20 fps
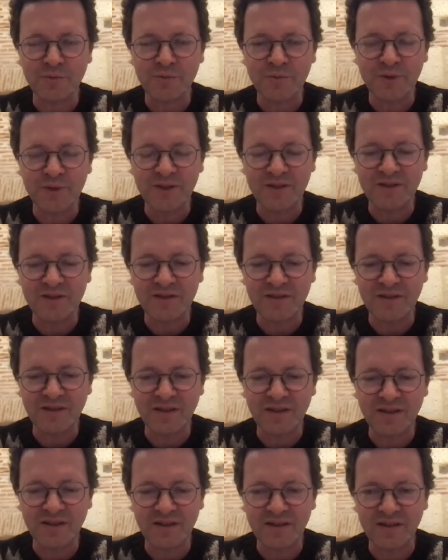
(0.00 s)
would be
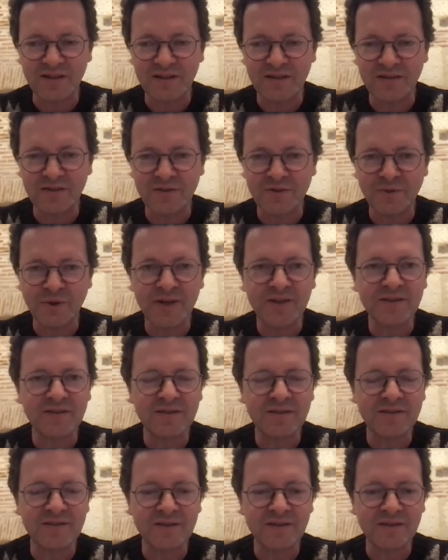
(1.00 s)
try it
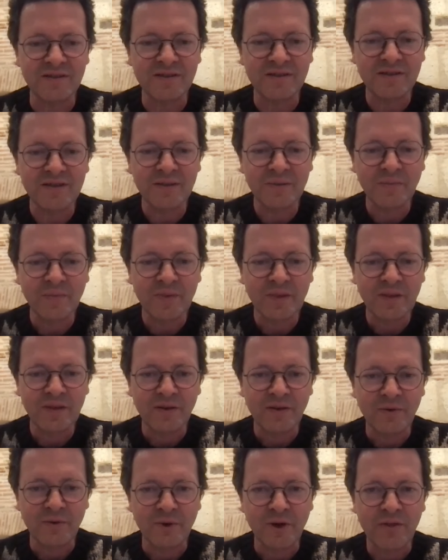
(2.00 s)
and see,
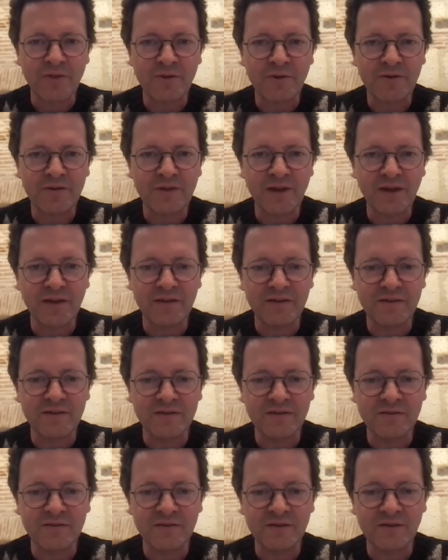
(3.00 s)
rather
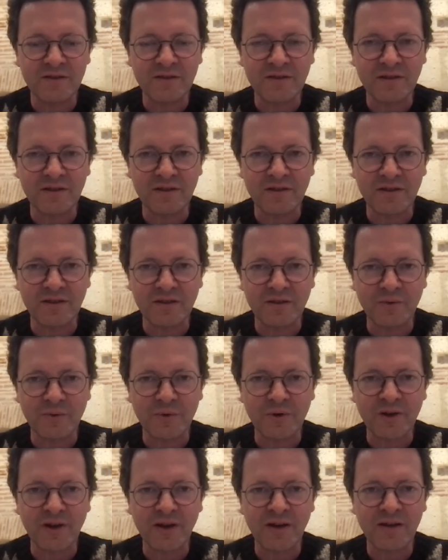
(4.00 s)
than
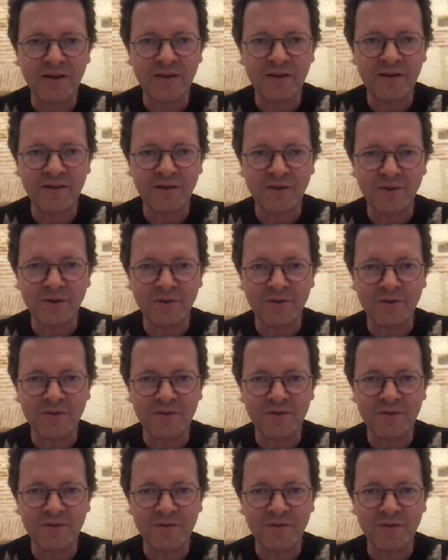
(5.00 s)
rely
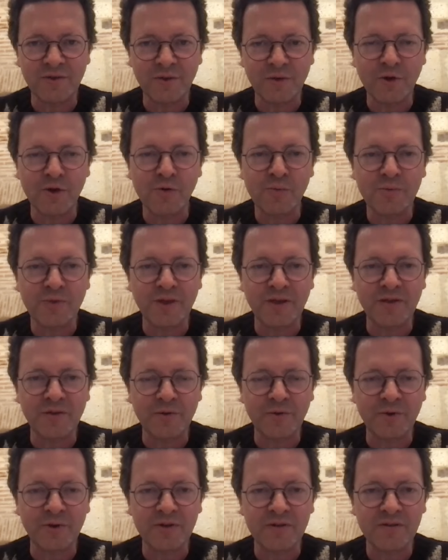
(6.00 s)
on the hope that
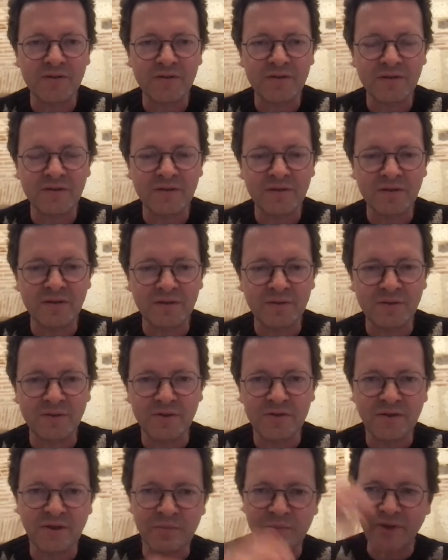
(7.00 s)
there is,
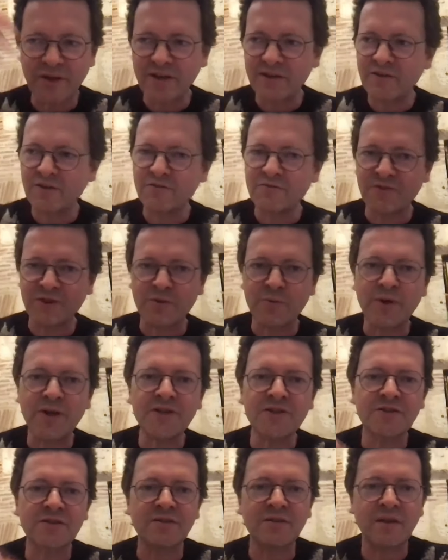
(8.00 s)
some kind of
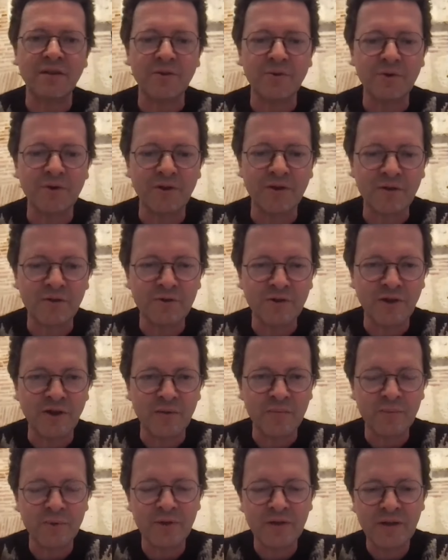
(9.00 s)
equation that you can look
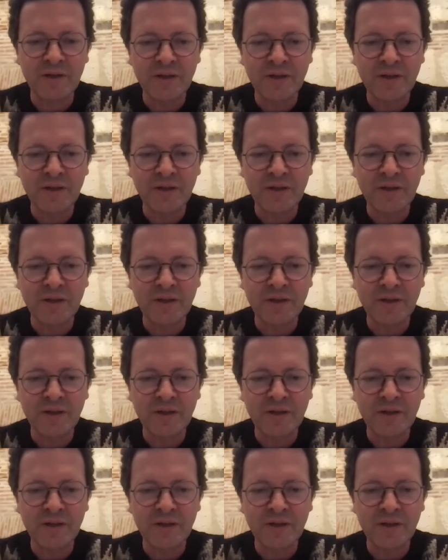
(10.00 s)
up